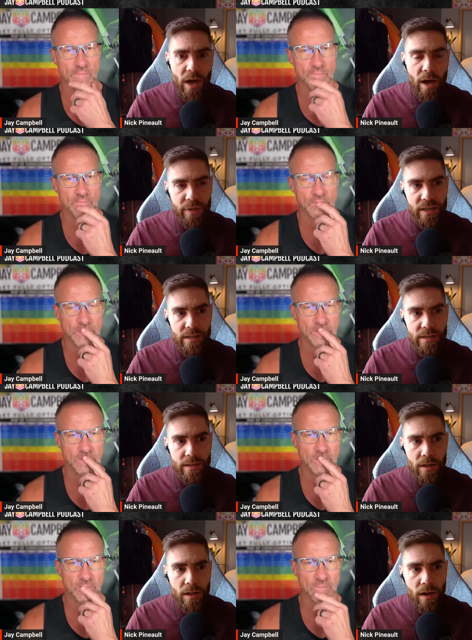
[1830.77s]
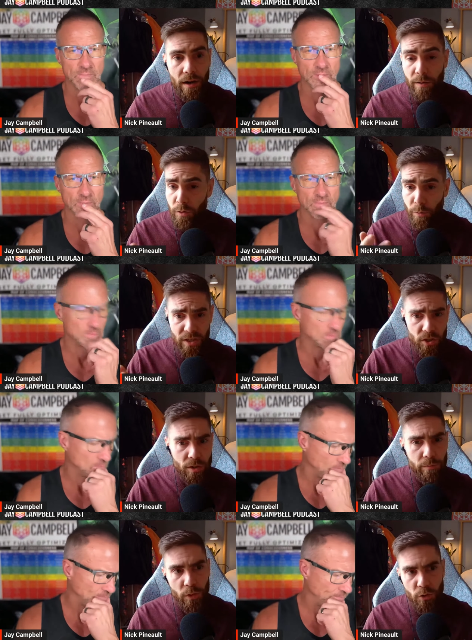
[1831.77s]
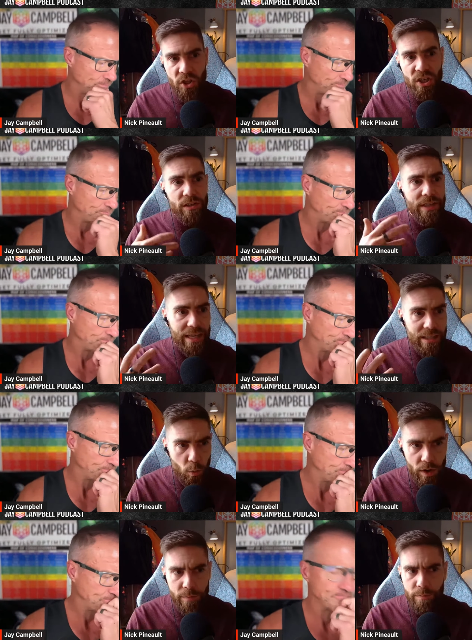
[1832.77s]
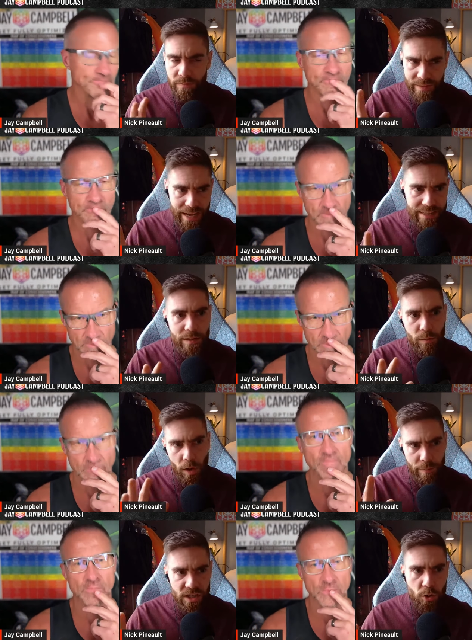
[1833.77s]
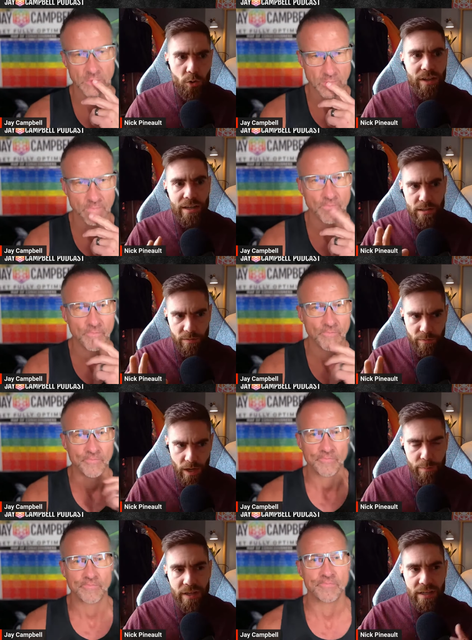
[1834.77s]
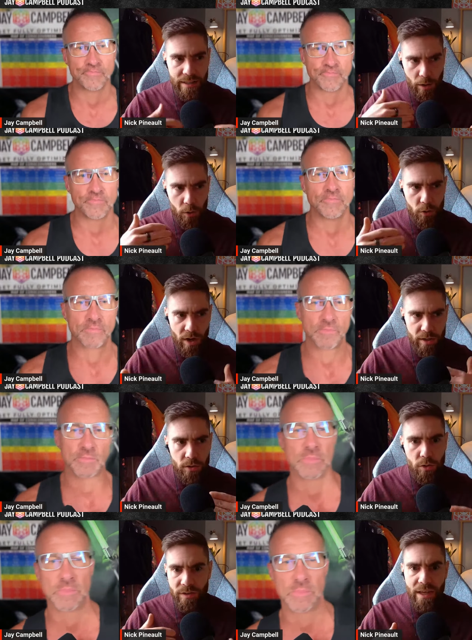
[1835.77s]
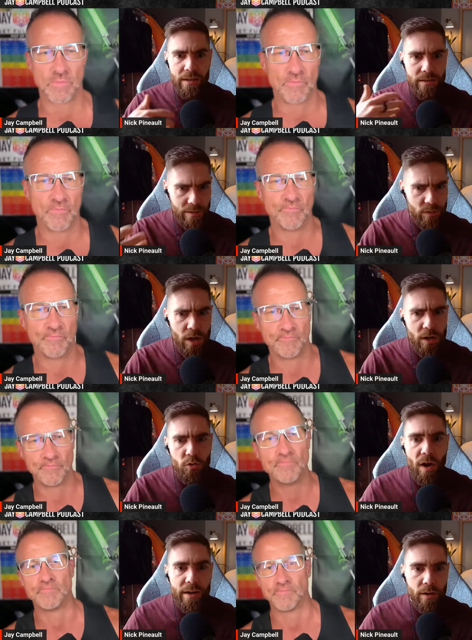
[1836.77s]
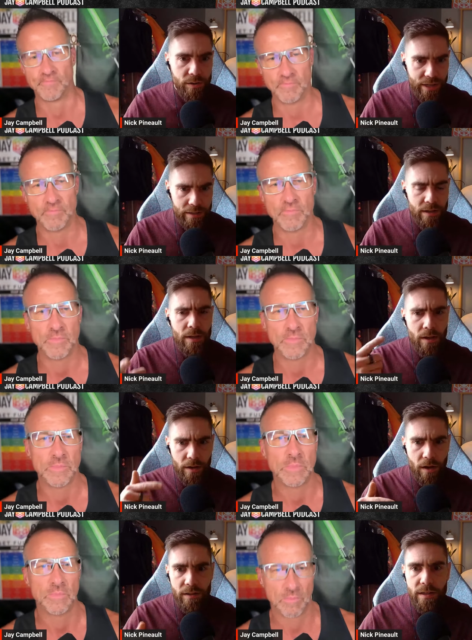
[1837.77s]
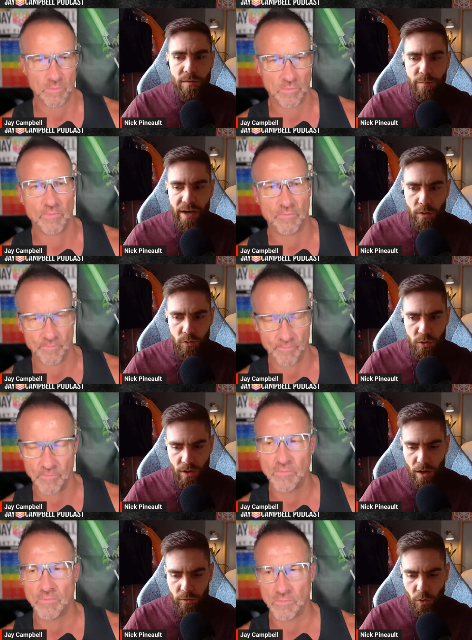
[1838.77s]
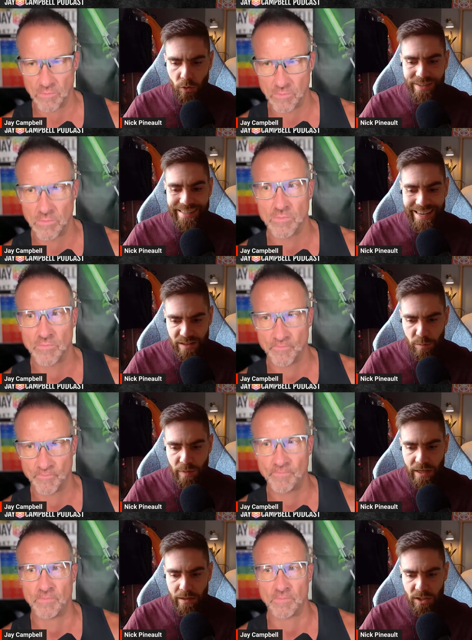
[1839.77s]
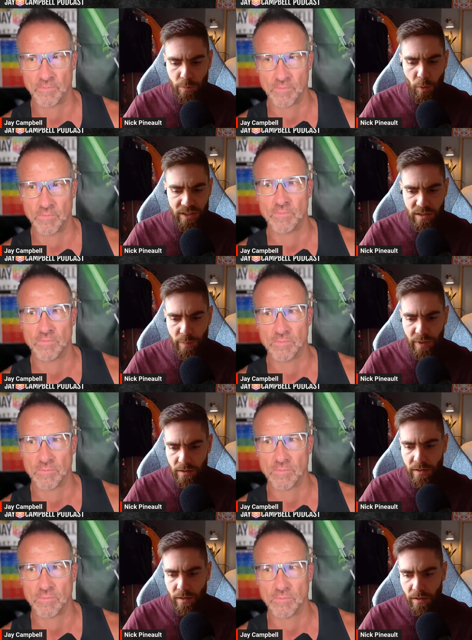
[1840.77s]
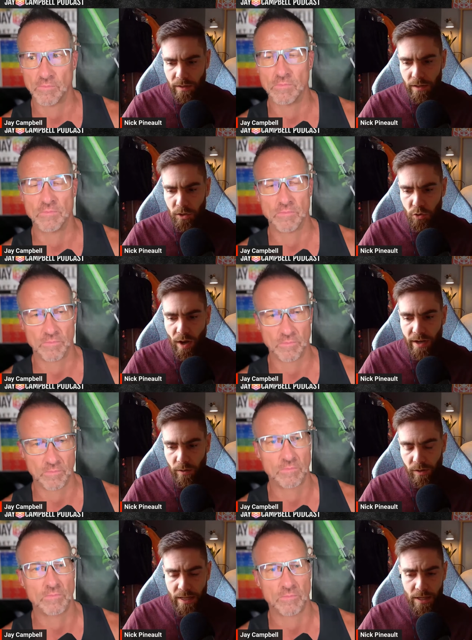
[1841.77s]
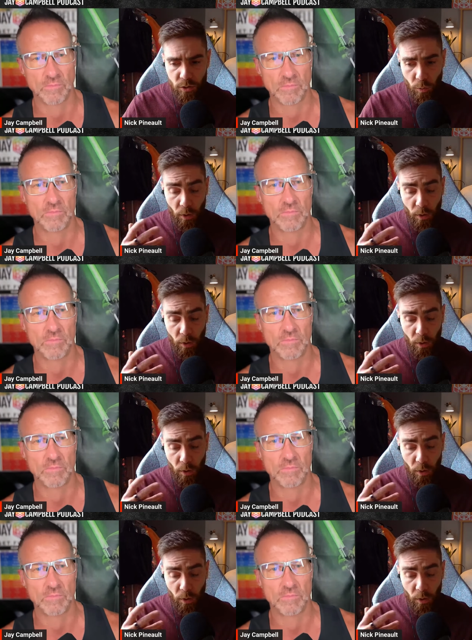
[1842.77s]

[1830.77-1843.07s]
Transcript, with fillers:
Speaker 1: of companies. Uh, you mentioned Blushield. That's one. That's in, on my short list of companies that are trying to do things. They've done a trial that a colleague of mine, who's a doctor, sent me. She participated in a in a trial. So